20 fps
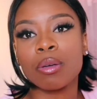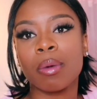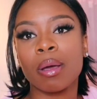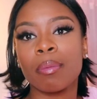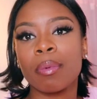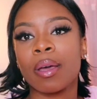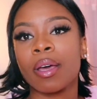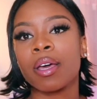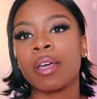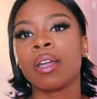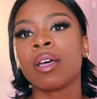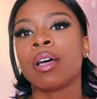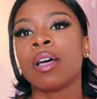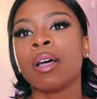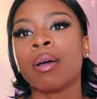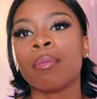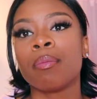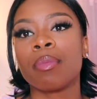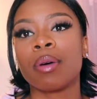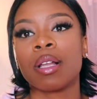on my bed
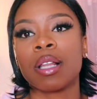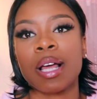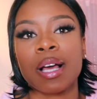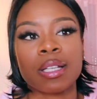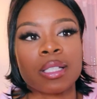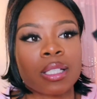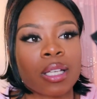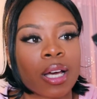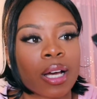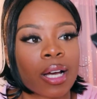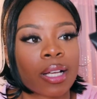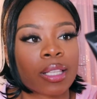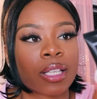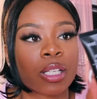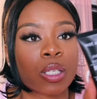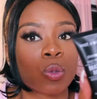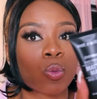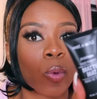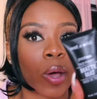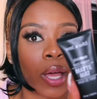but lastly i got
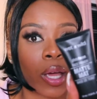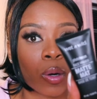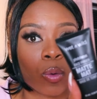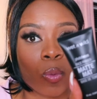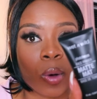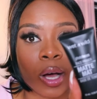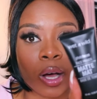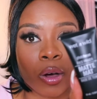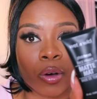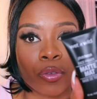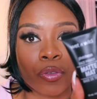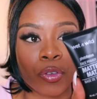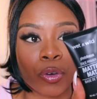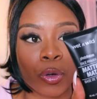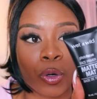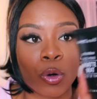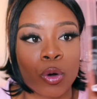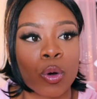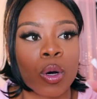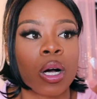this wet and wild
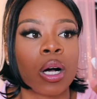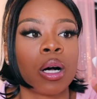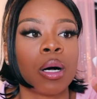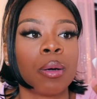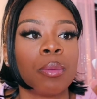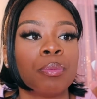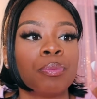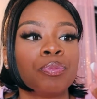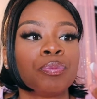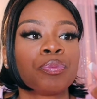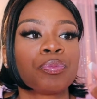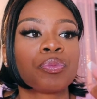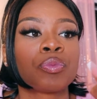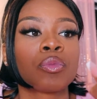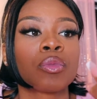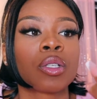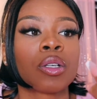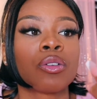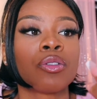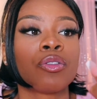photo um
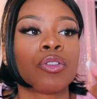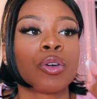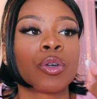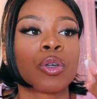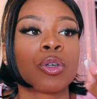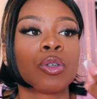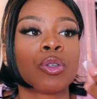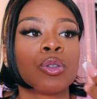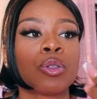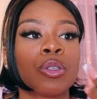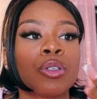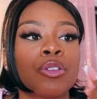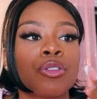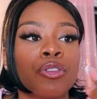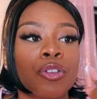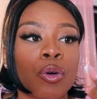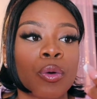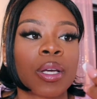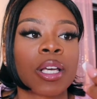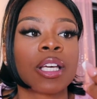photo
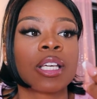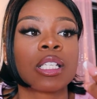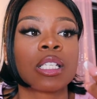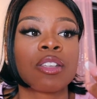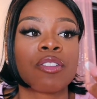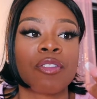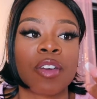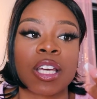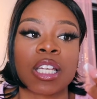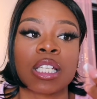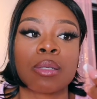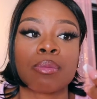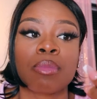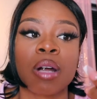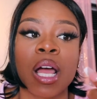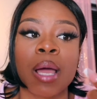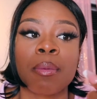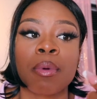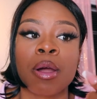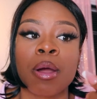focus face
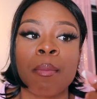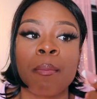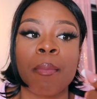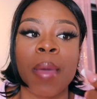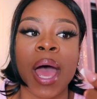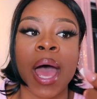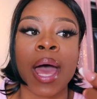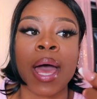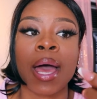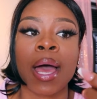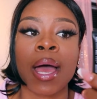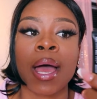primer matte